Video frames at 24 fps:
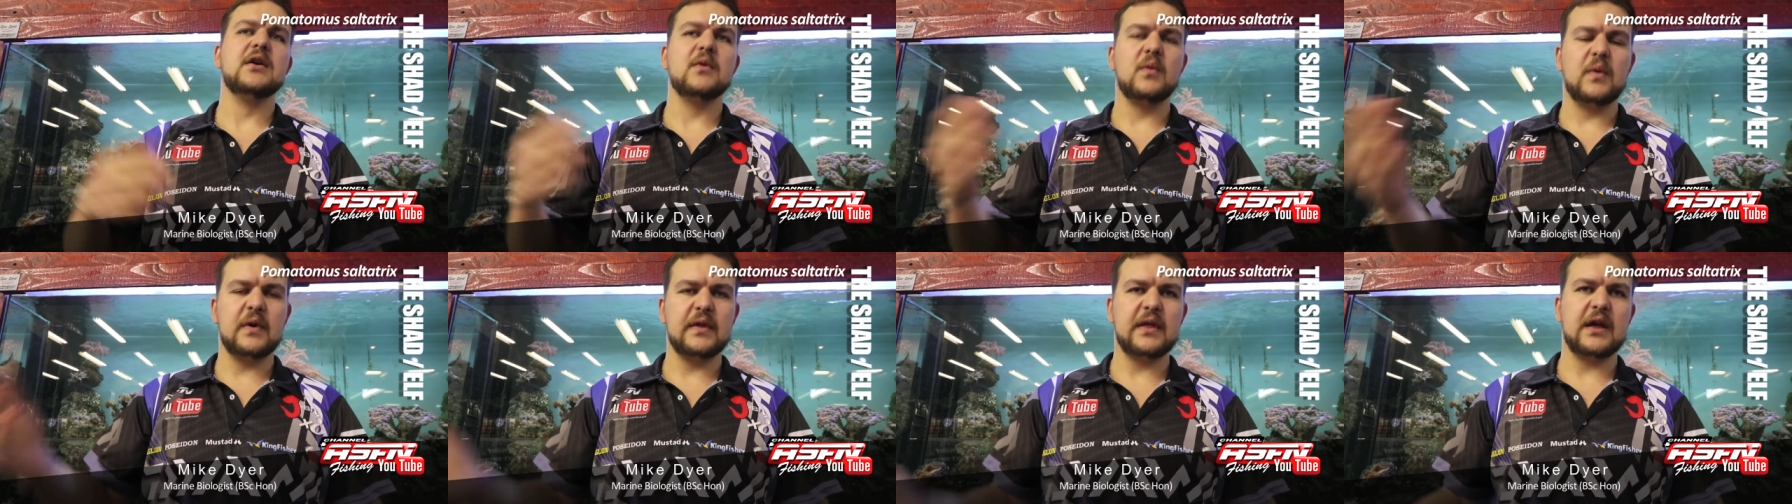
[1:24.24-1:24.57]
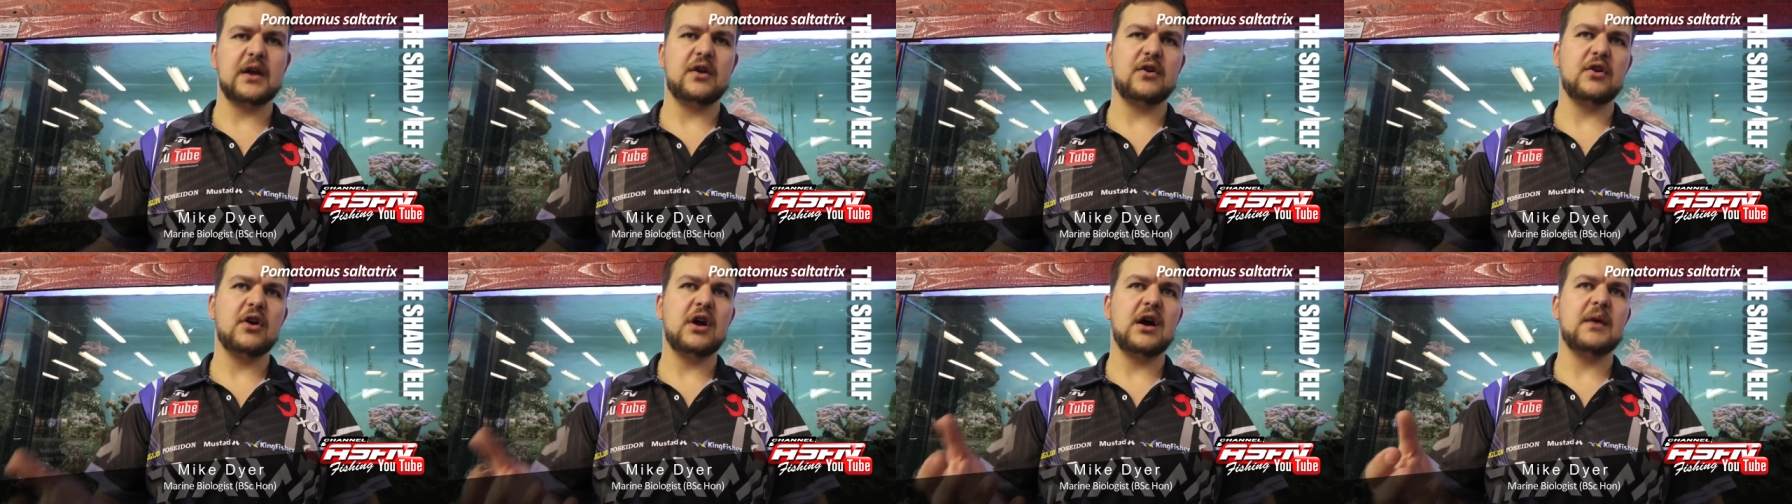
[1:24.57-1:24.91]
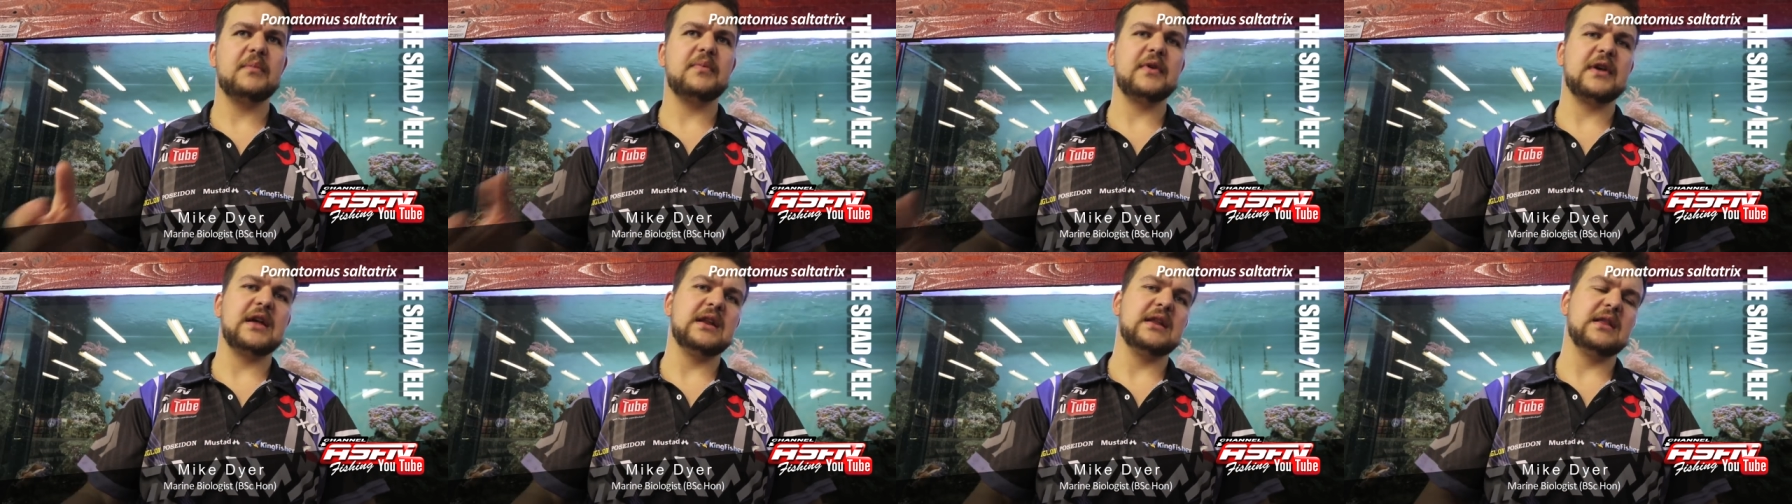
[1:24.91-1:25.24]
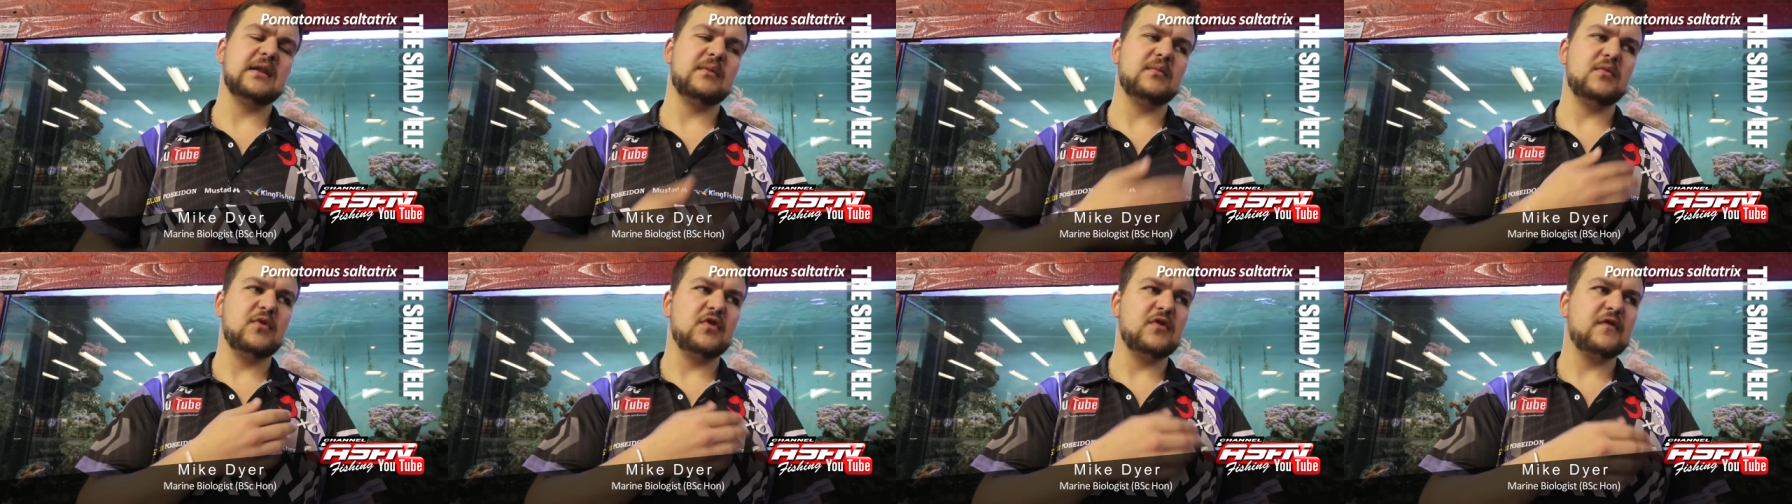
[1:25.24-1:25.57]
where they grow up again
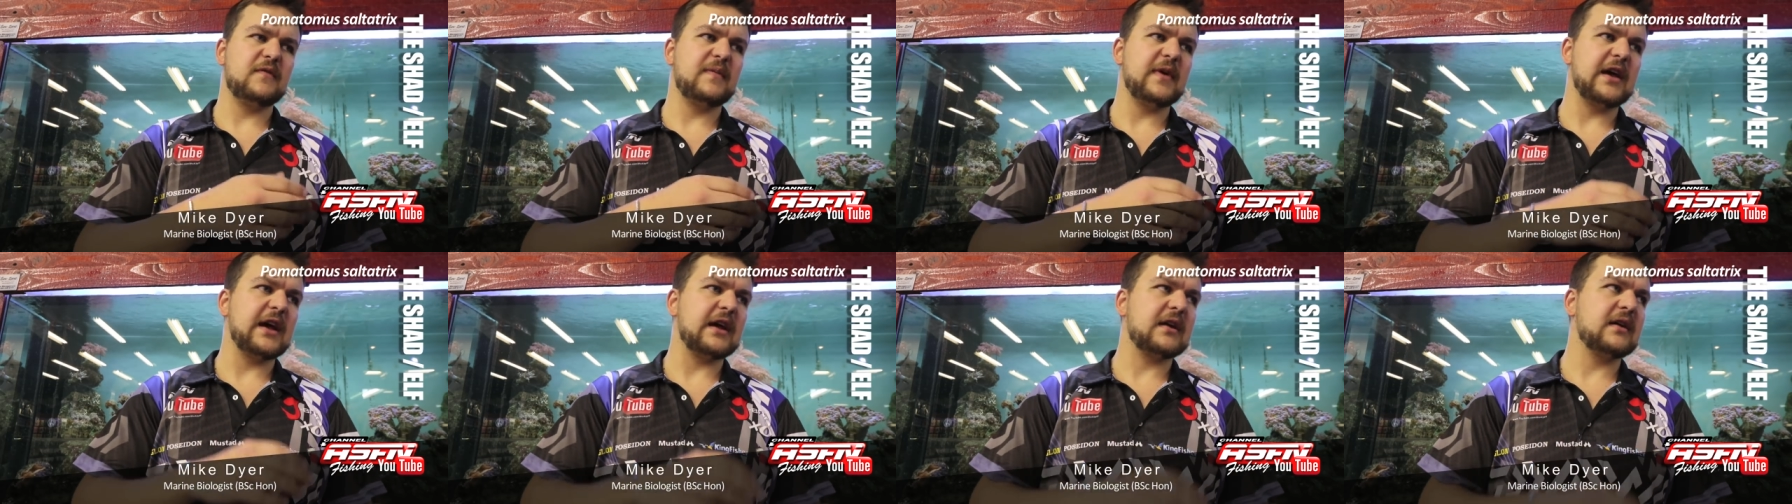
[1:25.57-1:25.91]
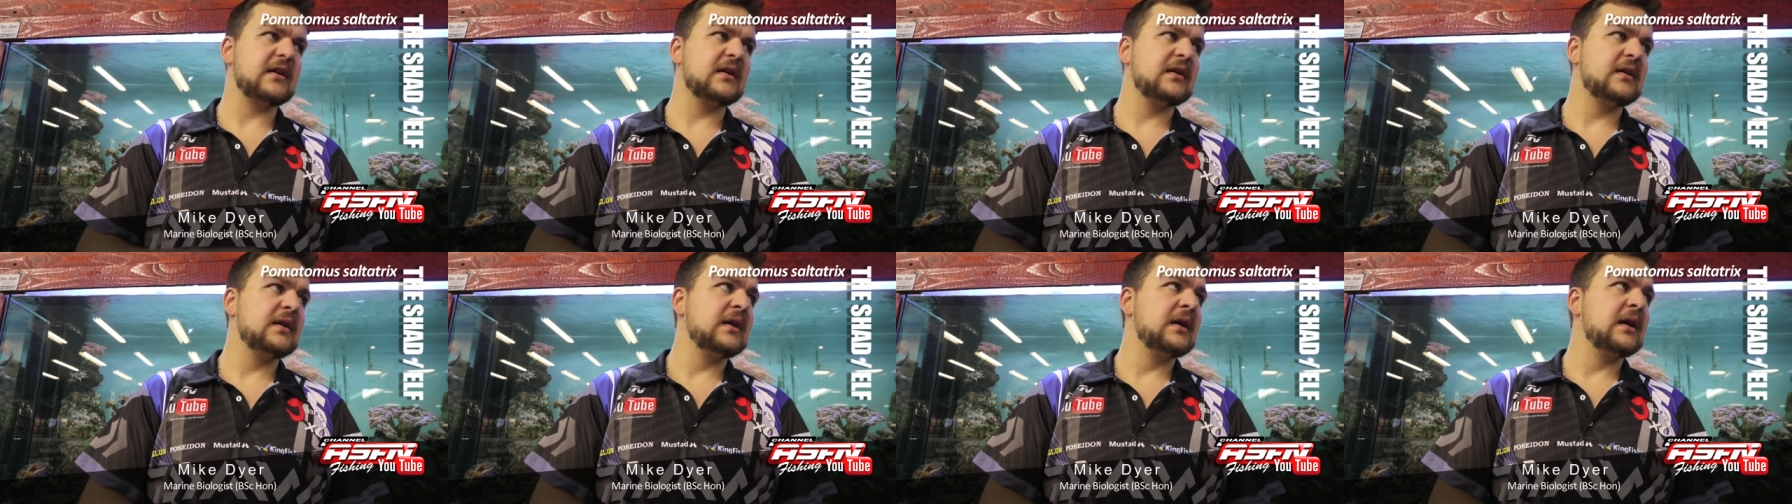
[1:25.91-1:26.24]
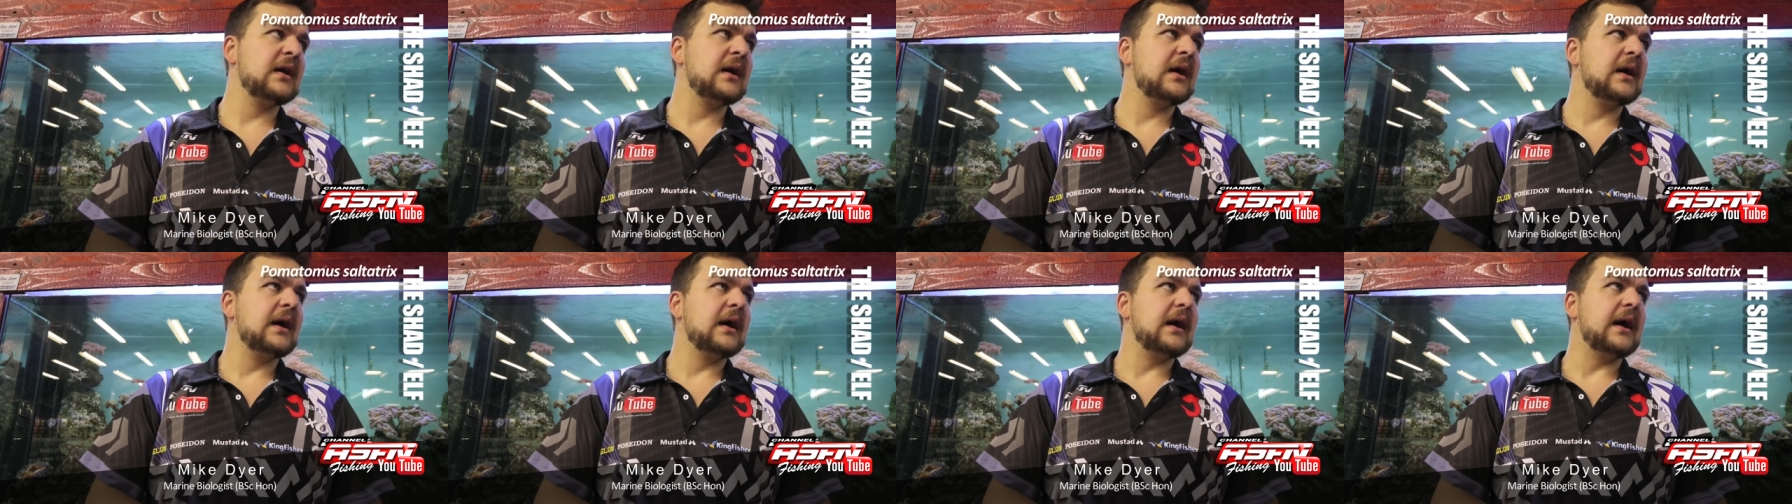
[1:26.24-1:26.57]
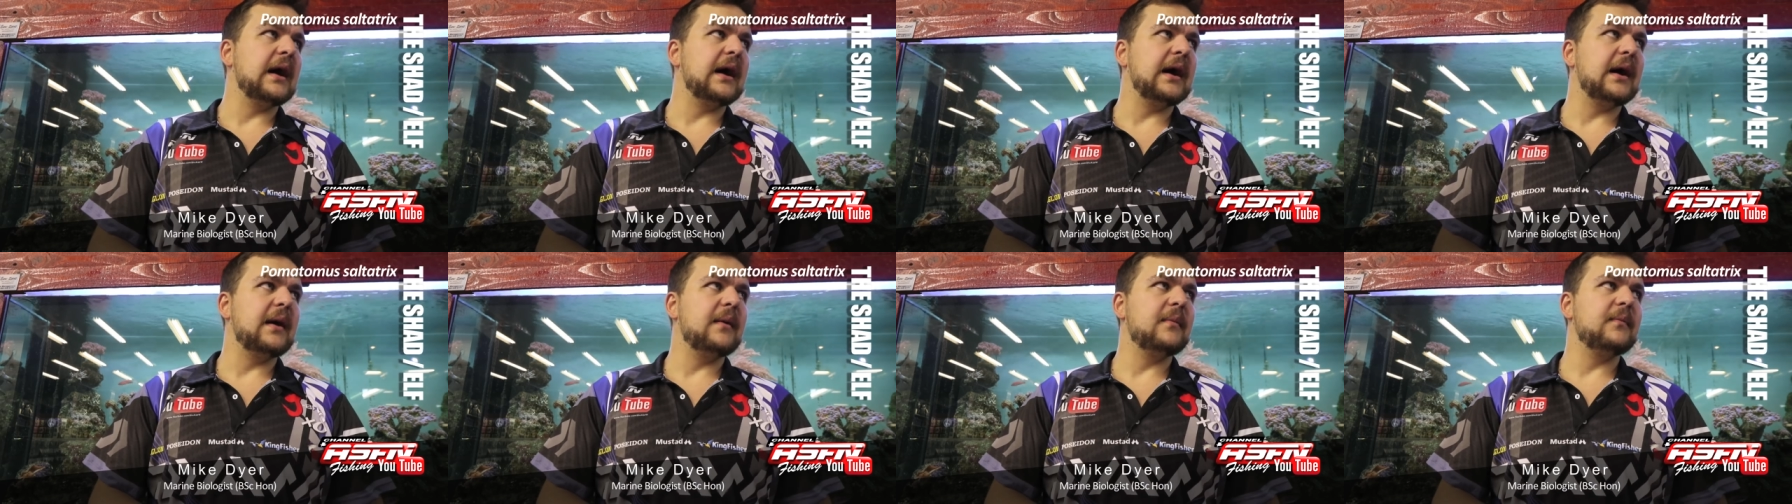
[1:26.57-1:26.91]
and then move back.
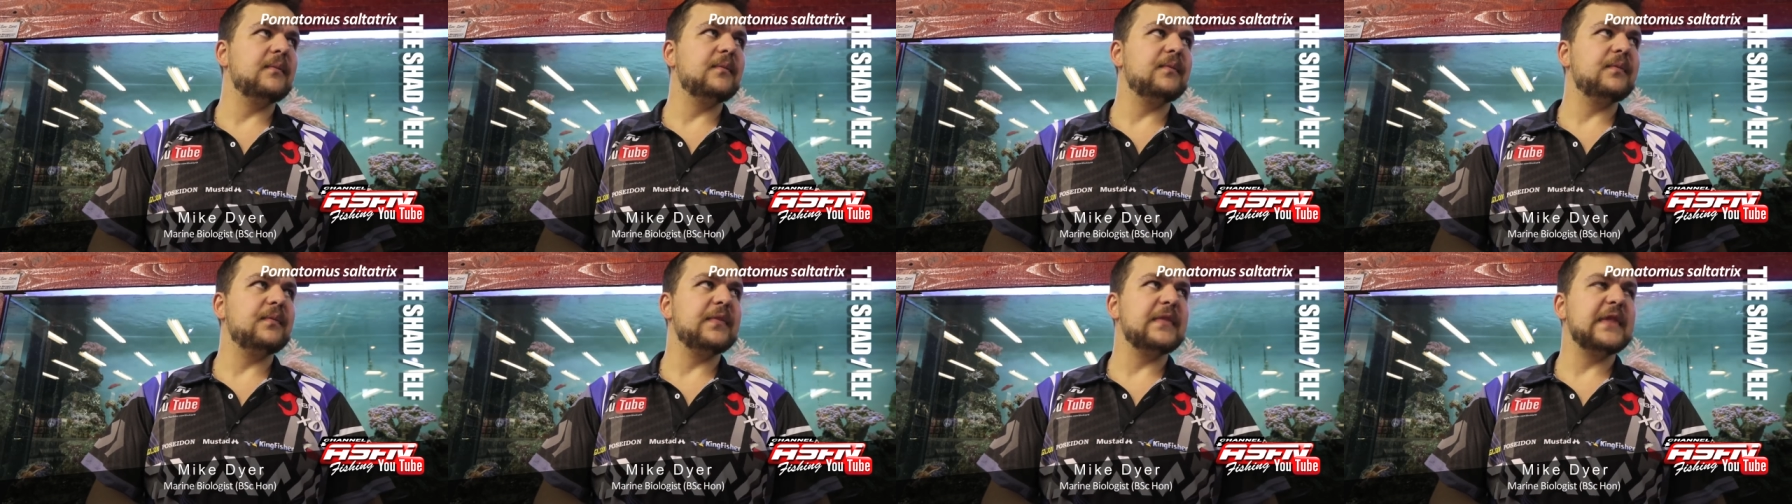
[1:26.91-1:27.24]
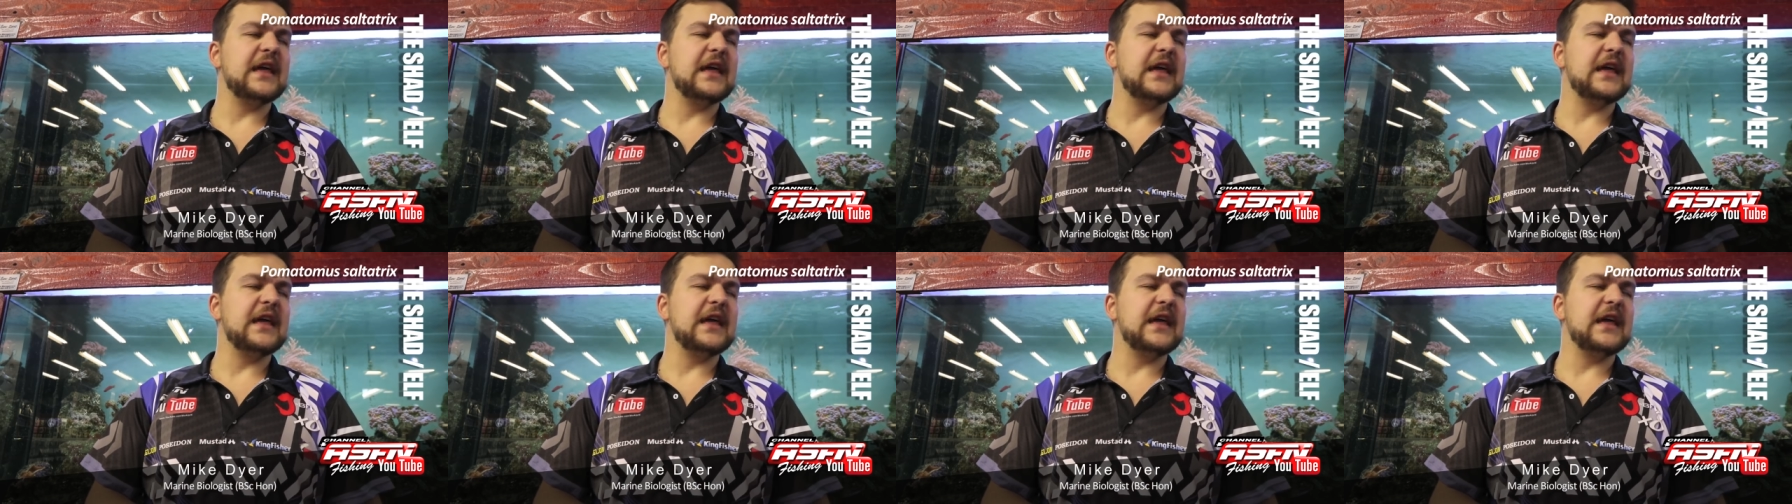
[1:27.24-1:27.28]
Um,